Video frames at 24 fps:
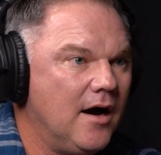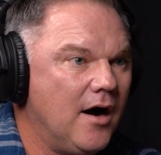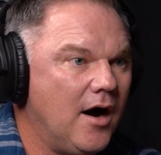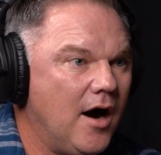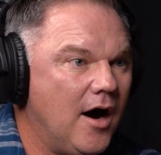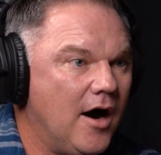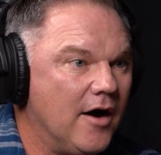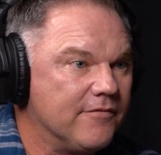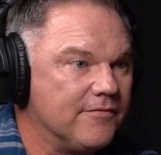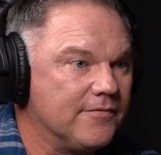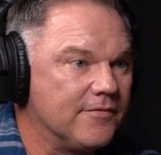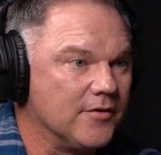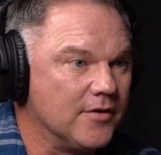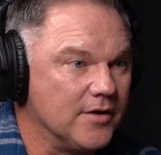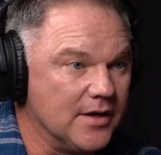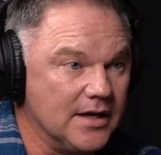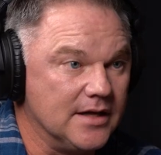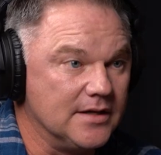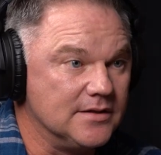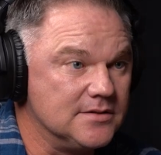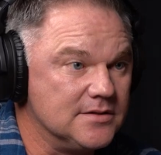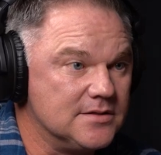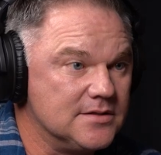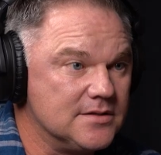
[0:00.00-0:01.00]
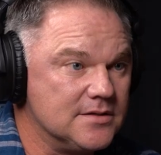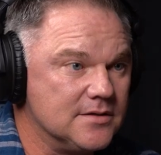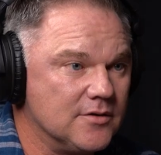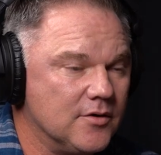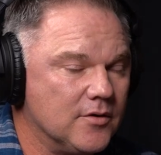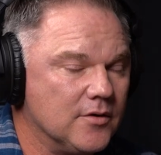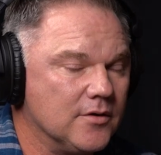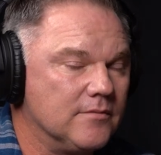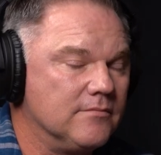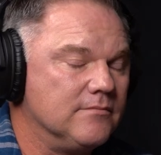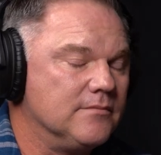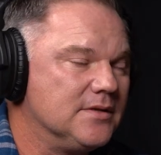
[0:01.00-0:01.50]
offerings,
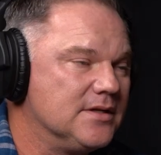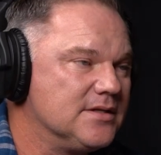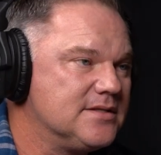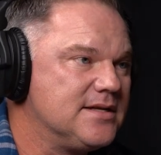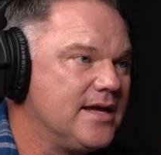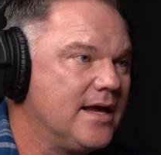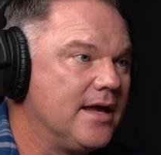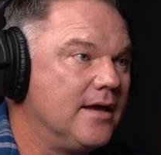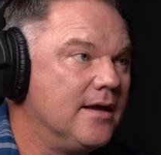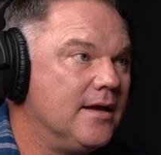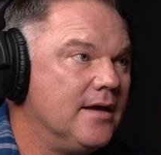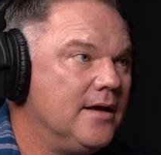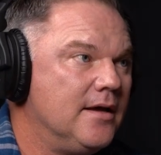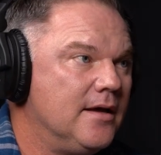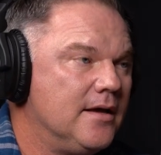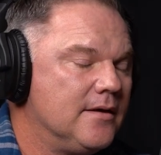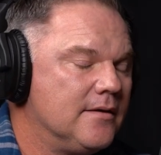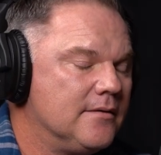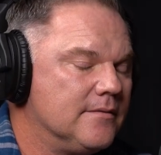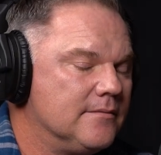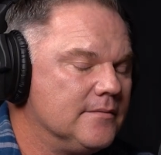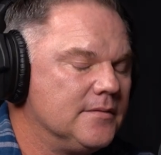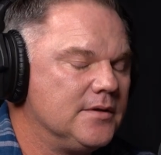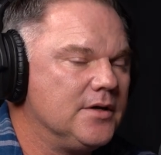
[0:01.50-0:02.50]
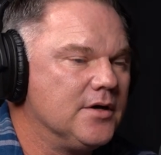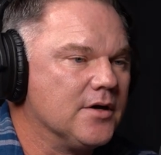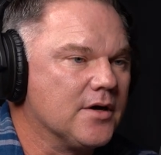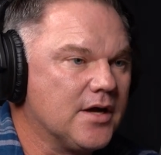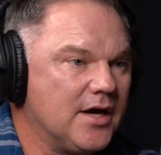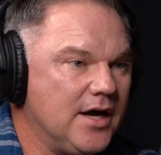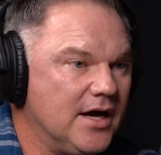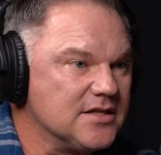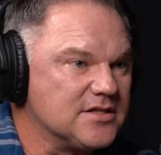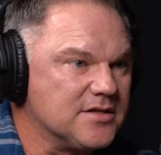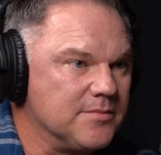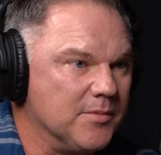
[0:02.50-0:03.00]
or let's say your
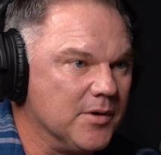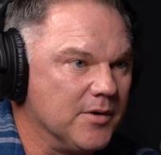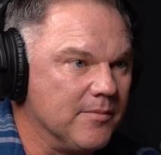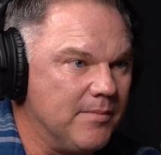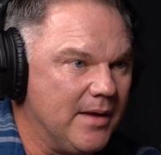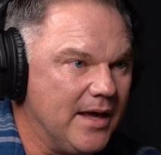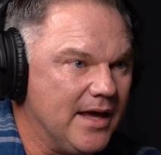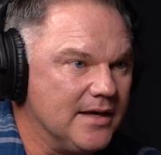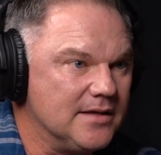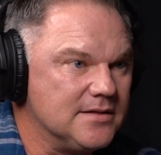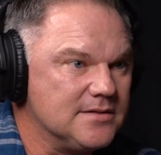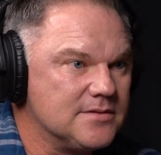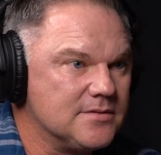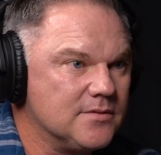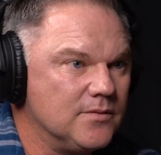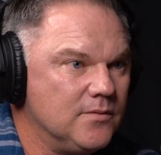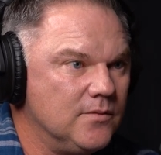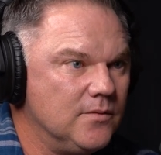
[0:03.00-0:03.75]
customer base?